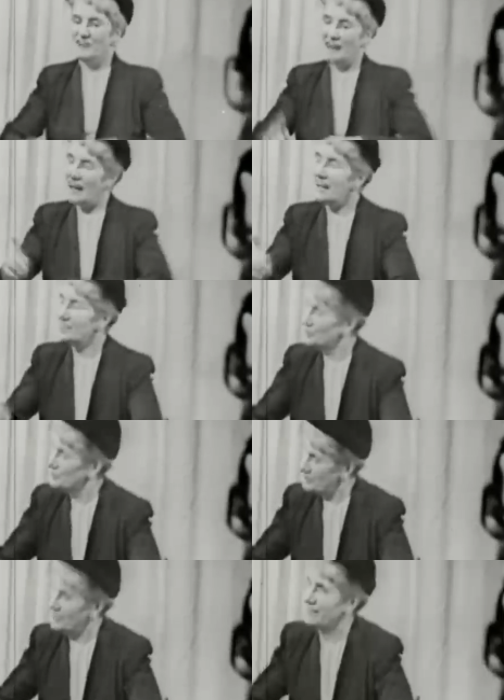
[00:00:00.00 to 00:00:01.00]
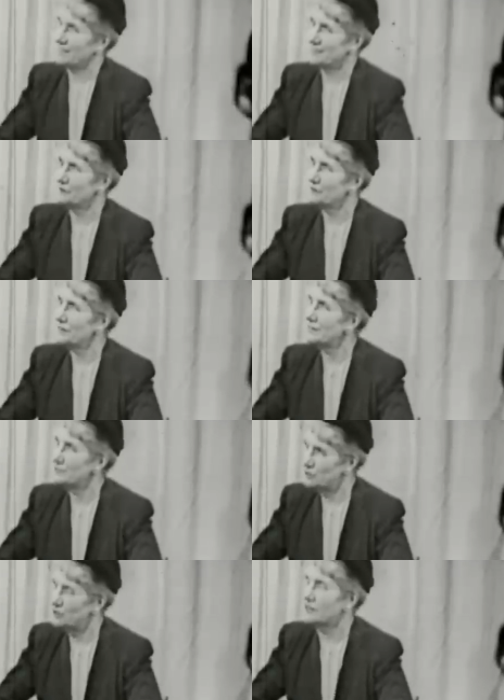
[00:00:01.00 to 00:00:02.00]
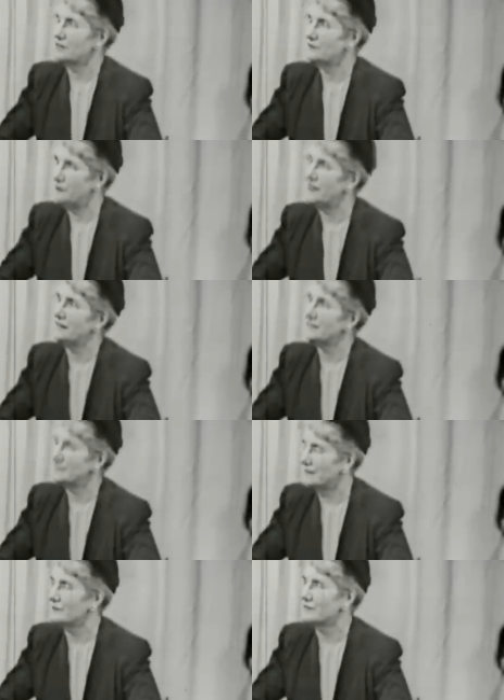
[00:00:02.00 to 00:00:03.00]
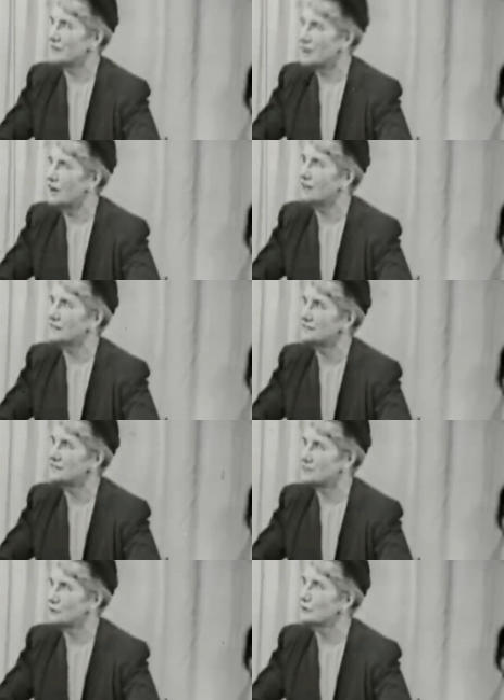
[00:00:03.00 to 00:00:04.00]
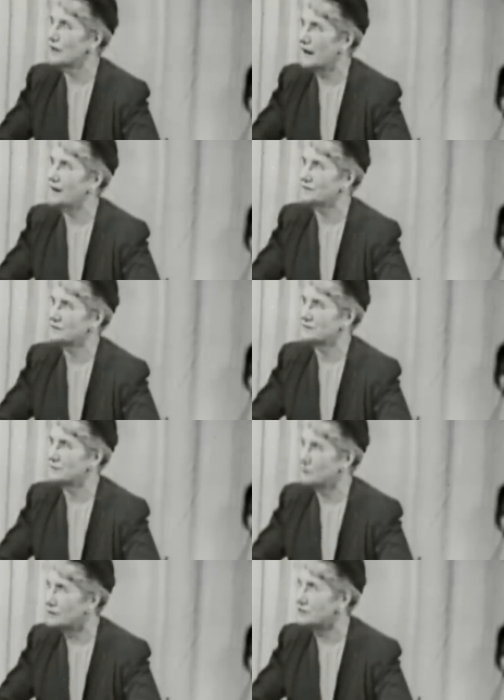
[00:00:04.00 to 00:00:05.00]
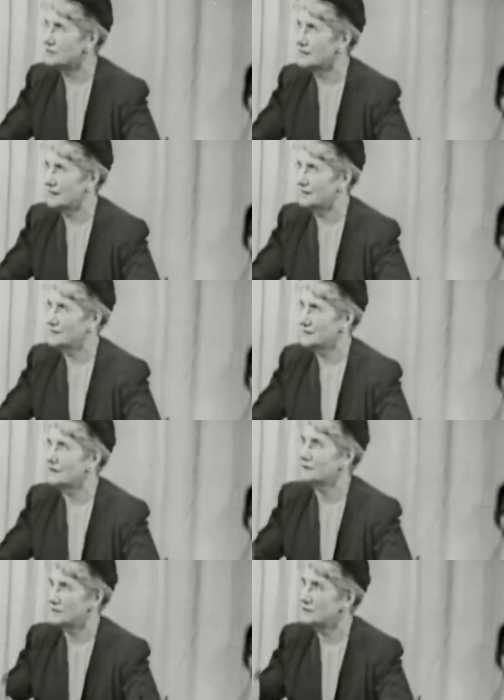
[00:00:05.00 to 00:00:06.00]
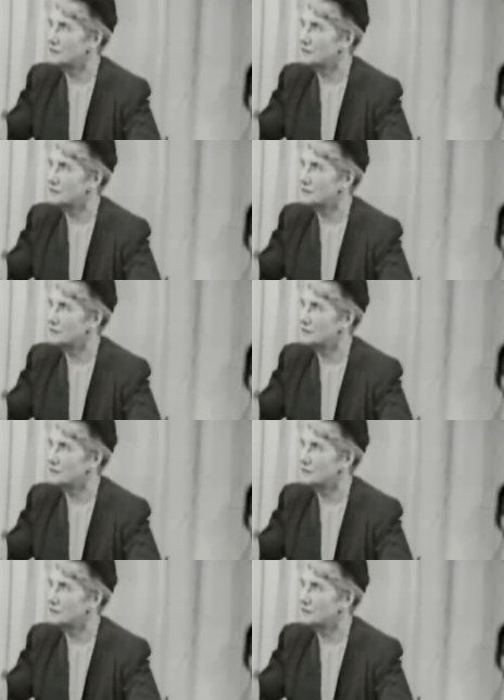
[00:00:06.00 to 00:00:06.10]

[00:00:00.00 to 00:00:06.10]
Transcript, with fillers: well, I do think that we should pay something on the schoolhouses in Winterset. I mean,